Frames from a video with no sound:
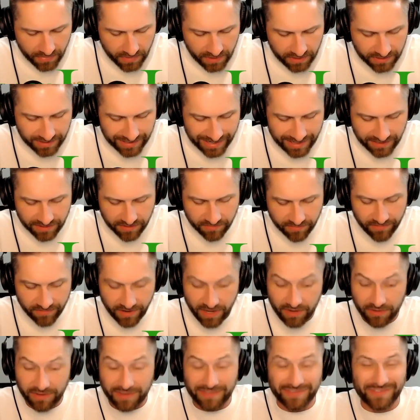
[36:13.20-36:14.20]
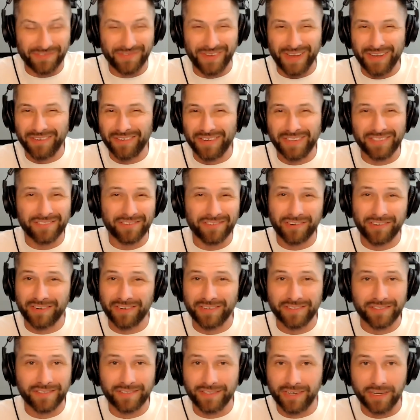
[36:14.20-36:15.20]
Saints and Falcons. Falcons are going
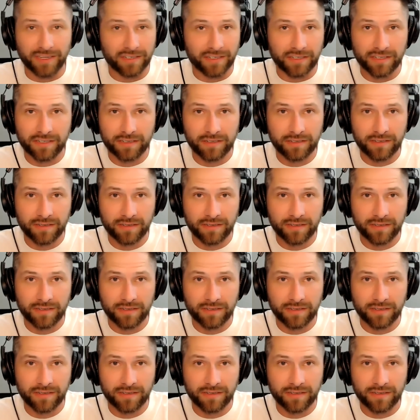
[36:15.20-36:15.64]
to suck.